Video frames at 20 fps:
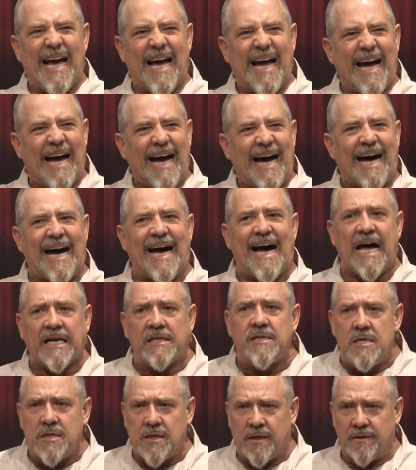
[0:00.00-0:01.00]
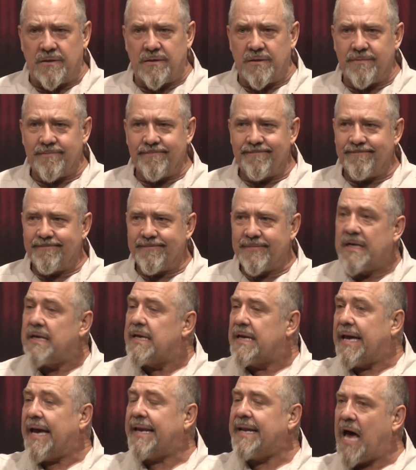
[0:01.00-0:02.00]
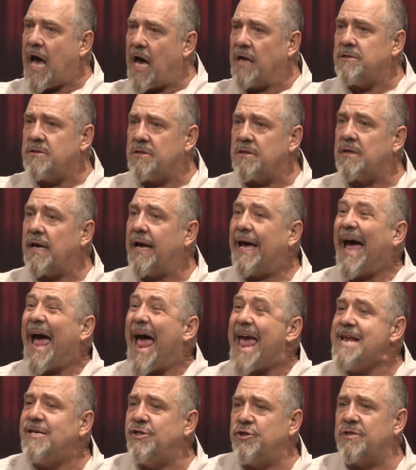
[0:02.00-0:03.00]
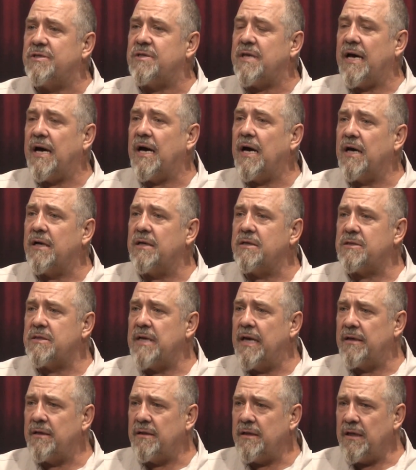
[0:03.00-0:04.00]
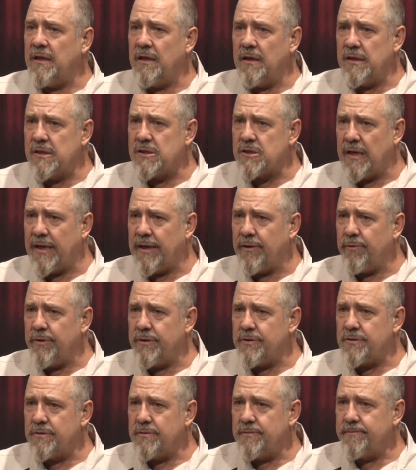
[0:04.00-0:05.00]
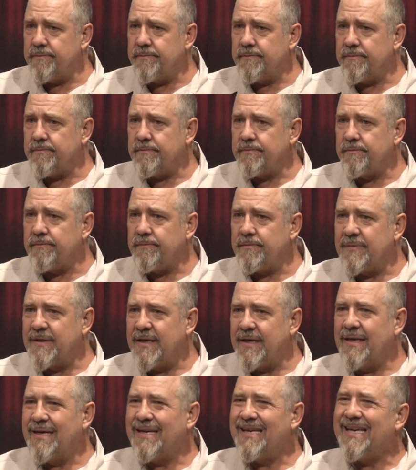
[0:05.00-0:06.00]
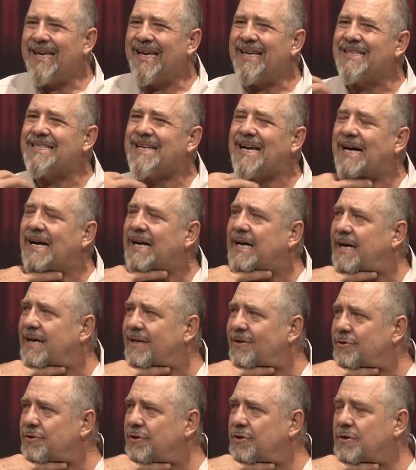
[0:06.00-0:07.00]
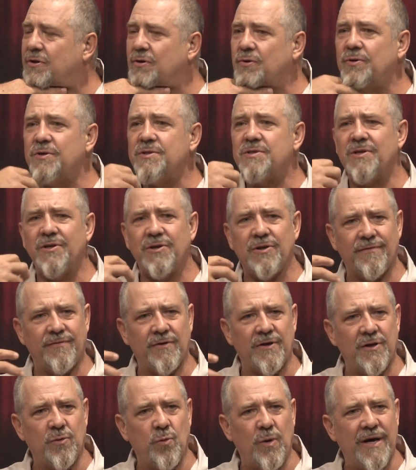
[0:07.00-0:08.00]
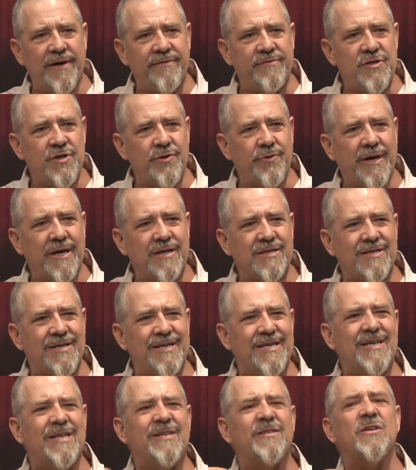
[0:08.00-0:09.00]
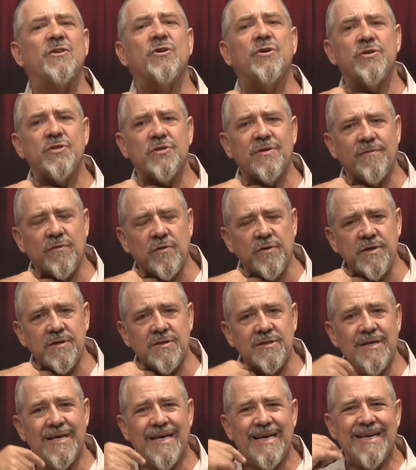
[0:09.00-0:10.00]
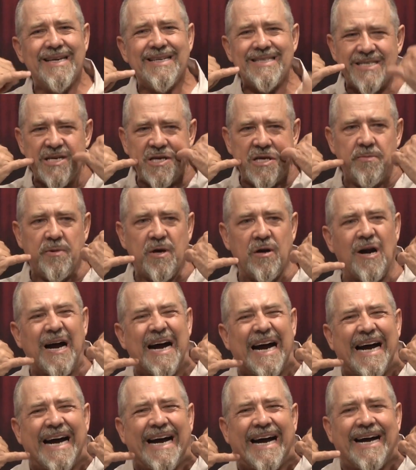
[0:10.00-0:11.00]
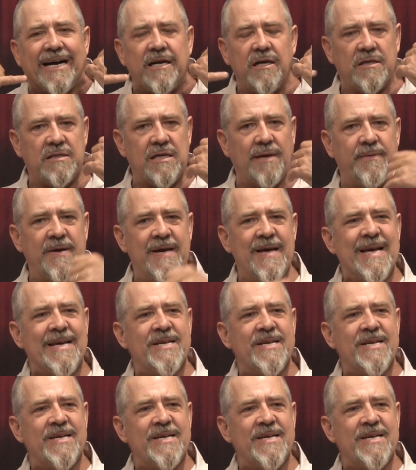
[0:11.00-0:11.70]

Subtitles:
Hunted. And hunted, H is the hardest sound in the English language. And it's hard on your chords, so you've got to find a way of doing it so you don't hurt your voice. So you go, ah, it's up there.